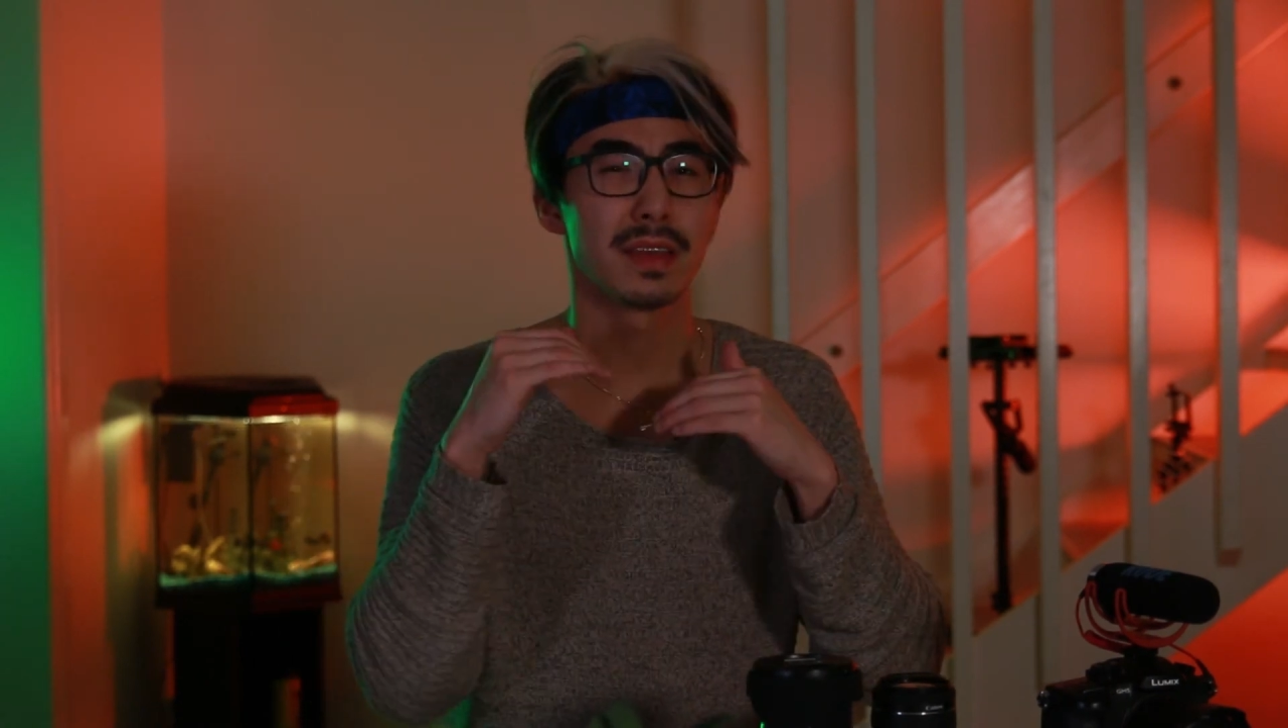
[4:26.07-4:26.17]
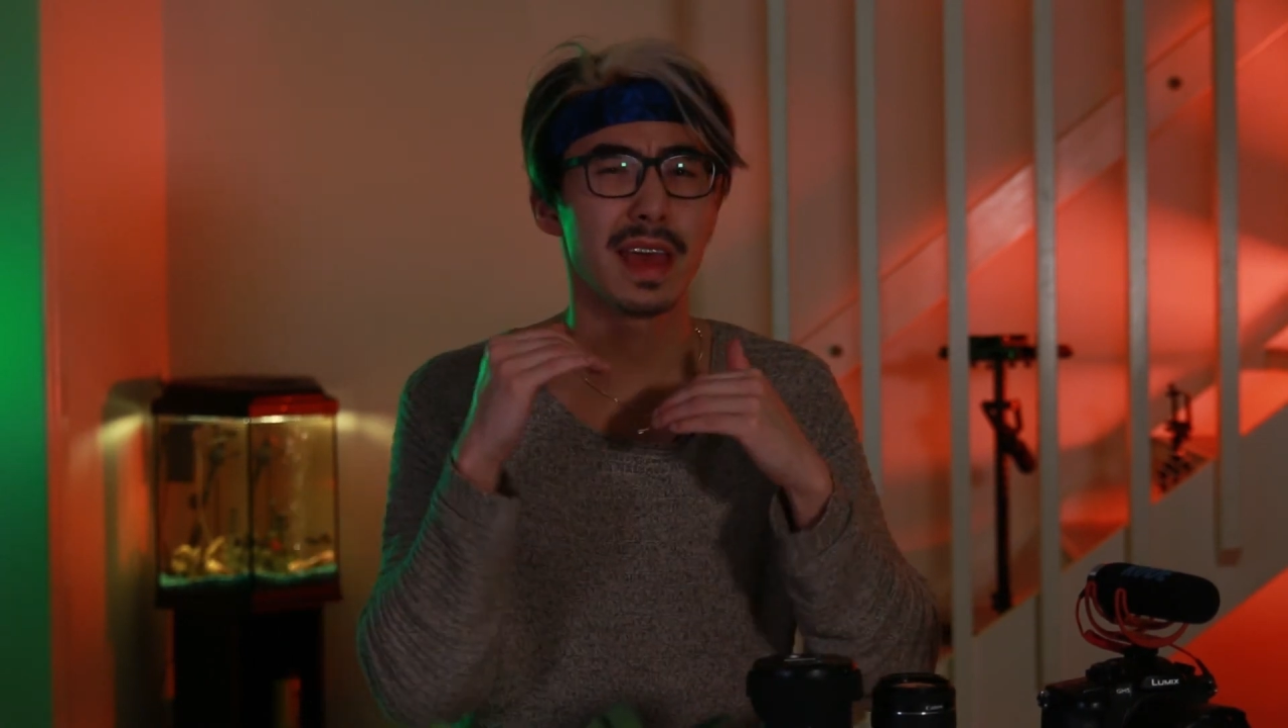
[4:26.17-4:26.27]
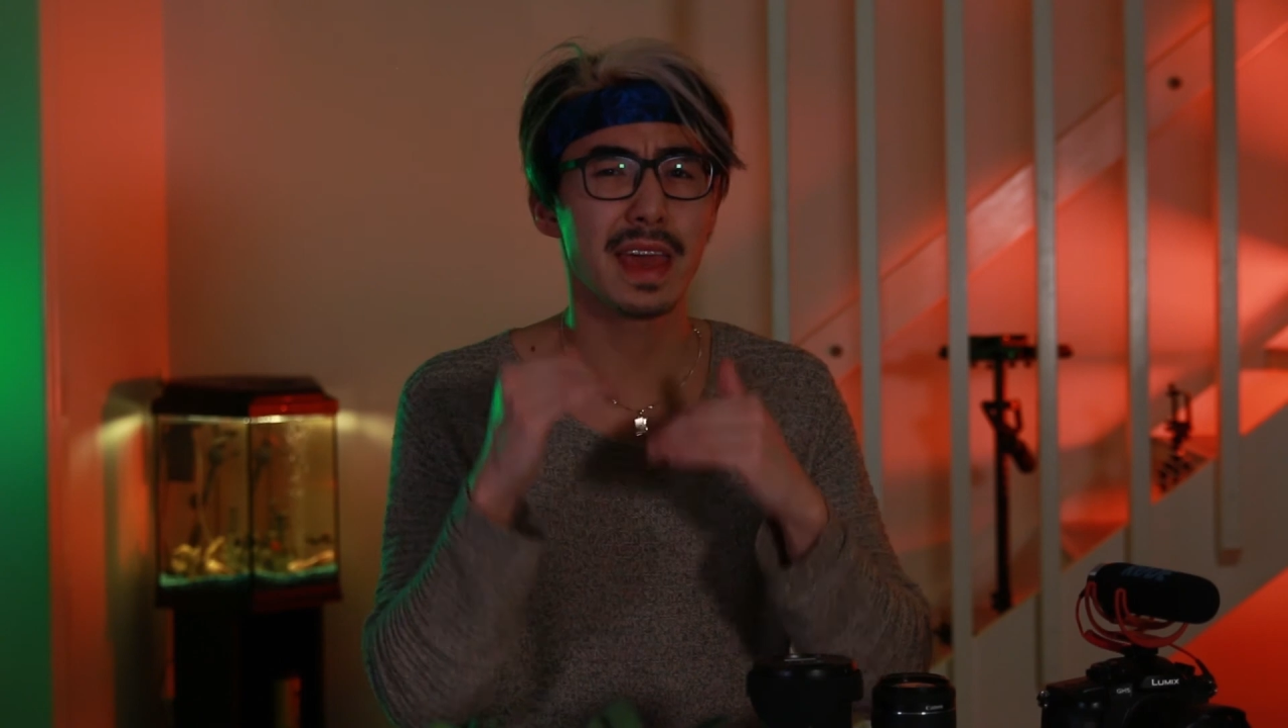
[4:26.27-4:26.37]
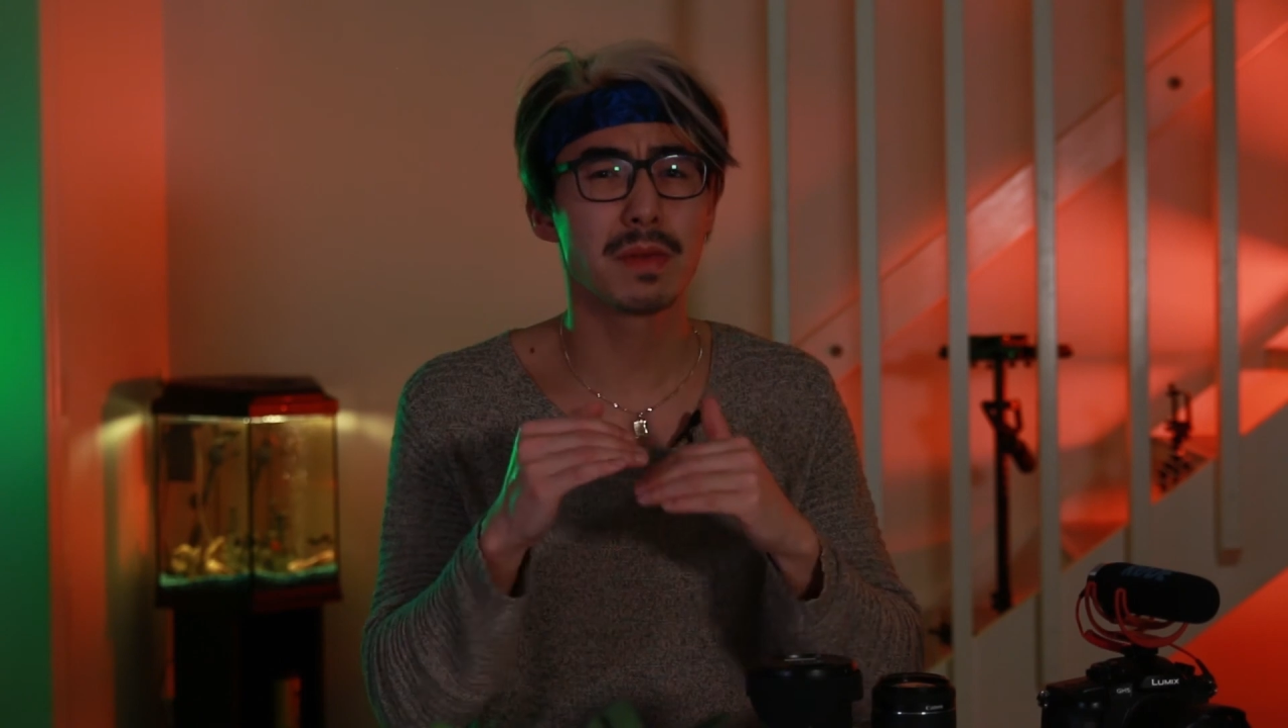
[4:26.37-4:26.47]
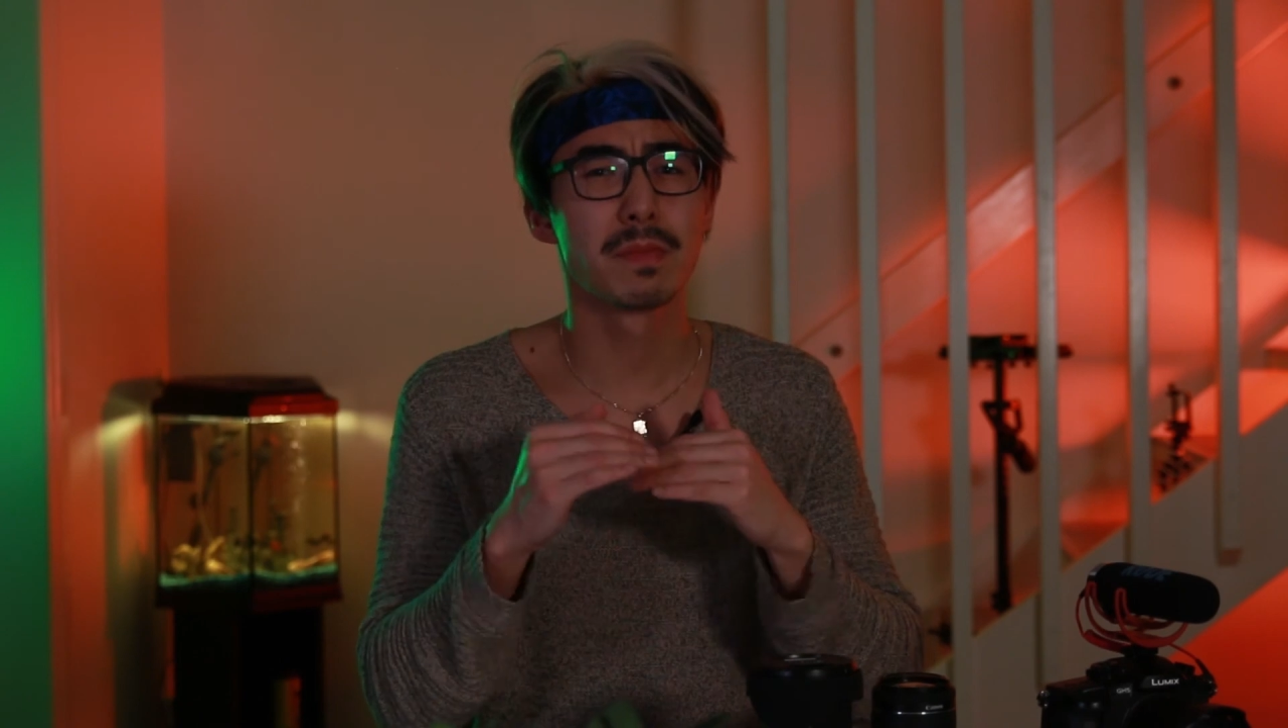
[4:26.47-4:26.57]

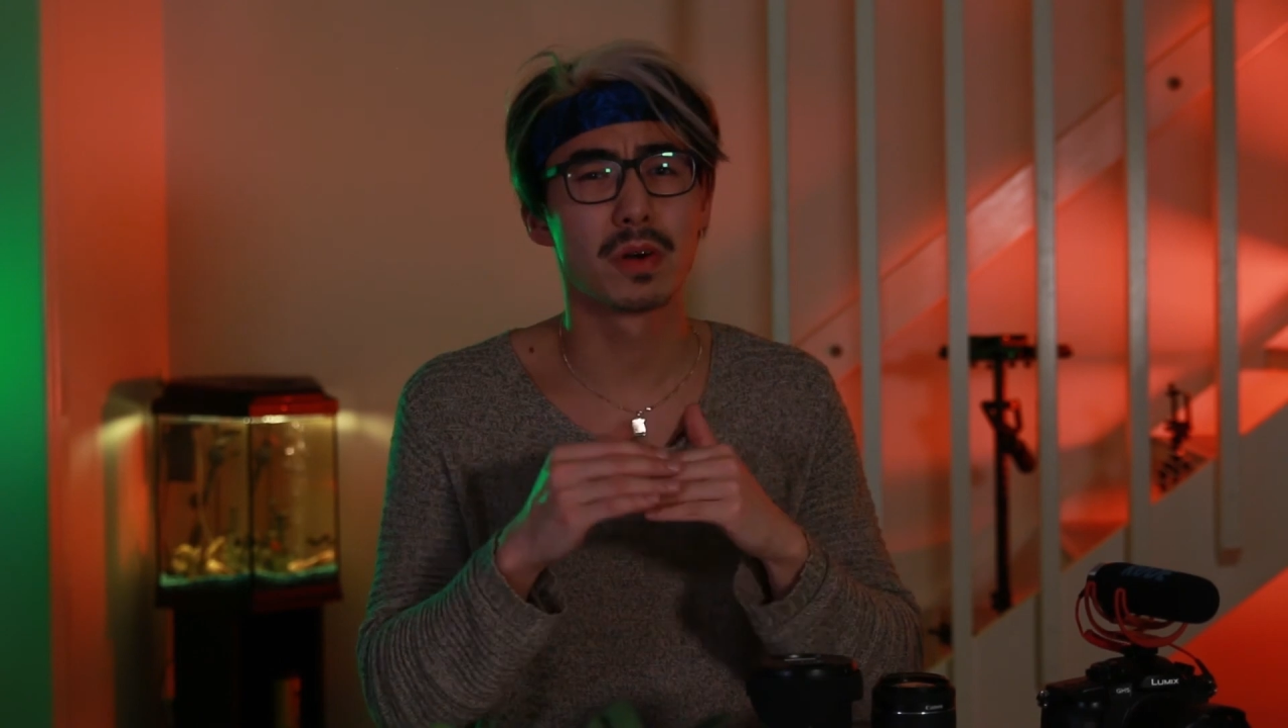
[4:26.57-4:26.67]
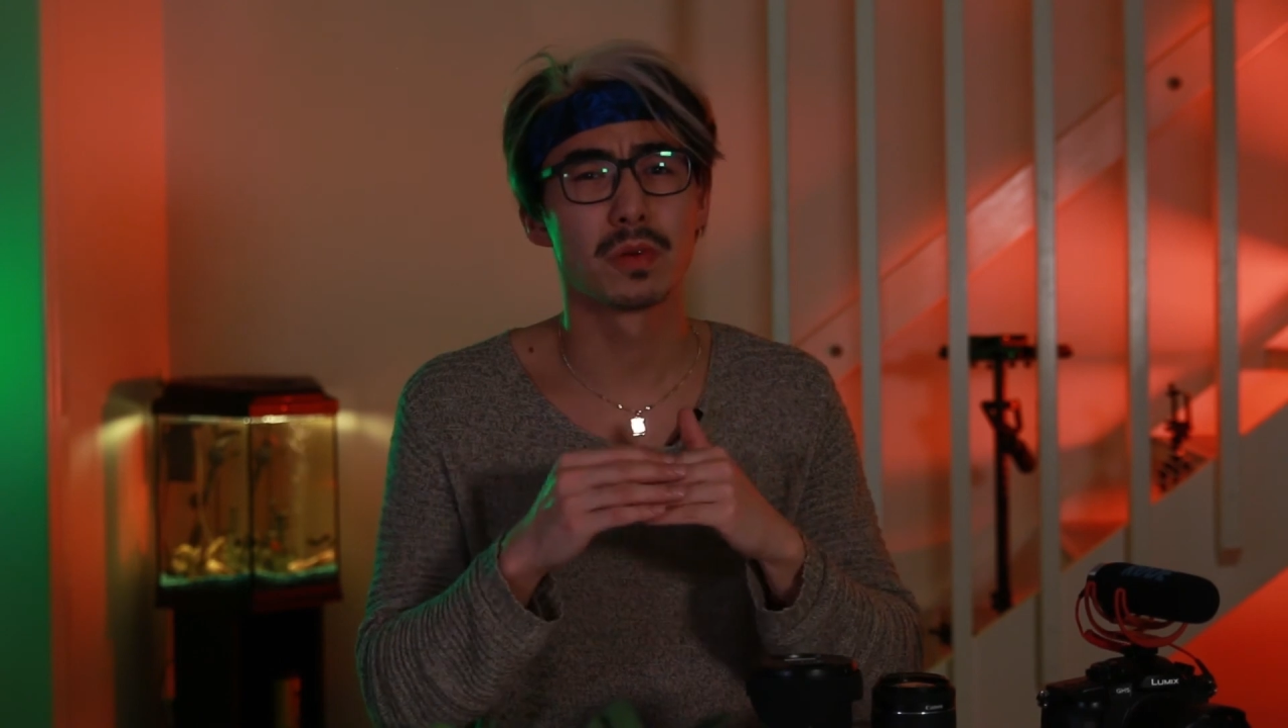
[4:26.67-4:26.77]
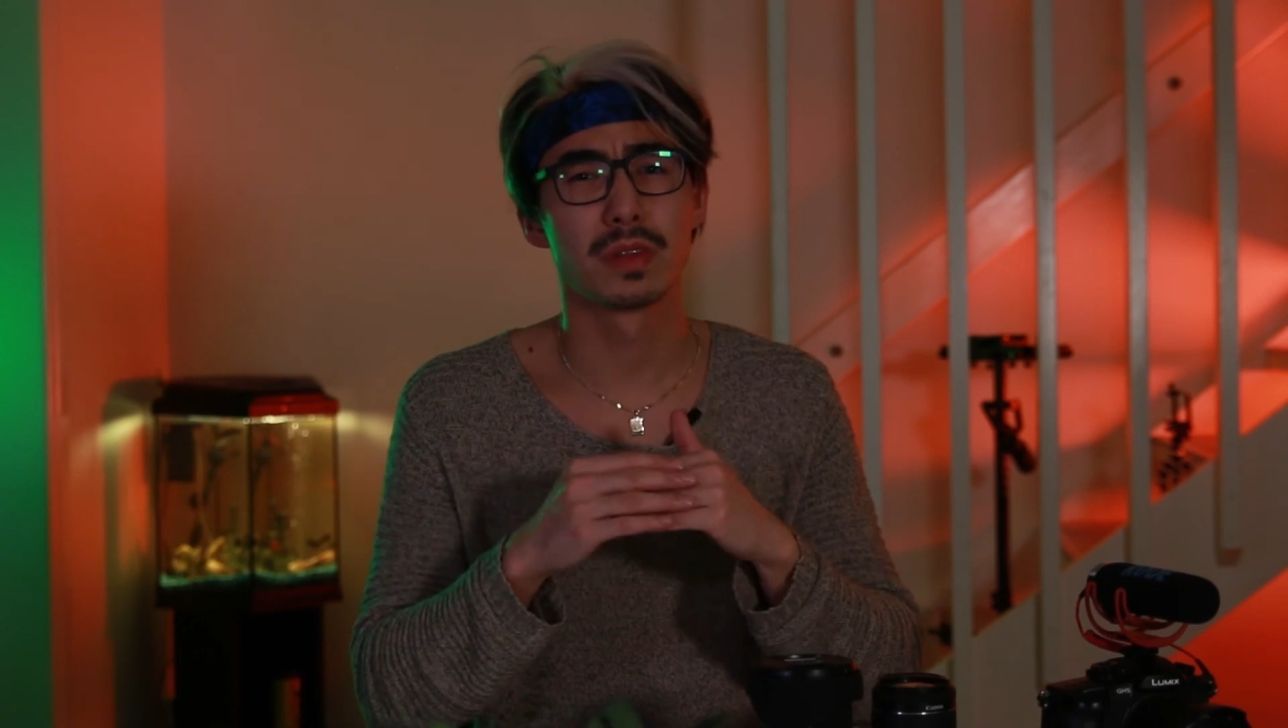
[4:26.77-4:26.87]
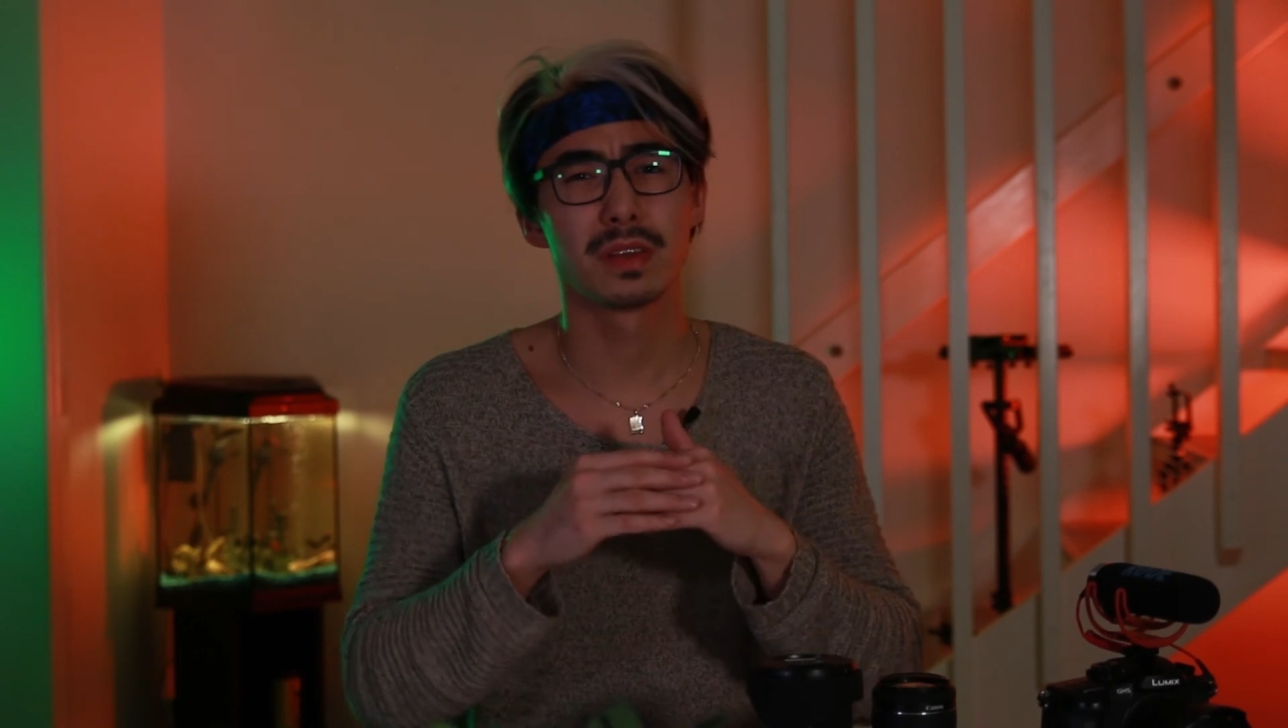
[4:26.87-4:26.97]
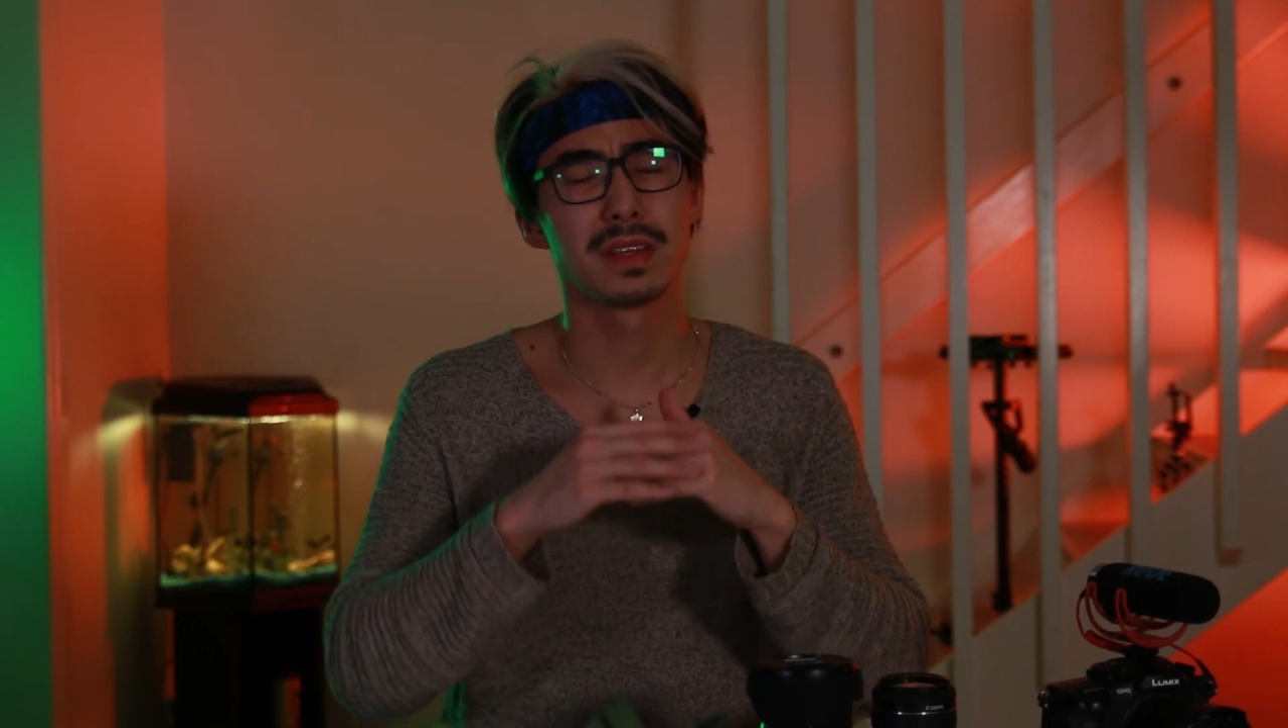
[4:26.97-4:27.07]
A mode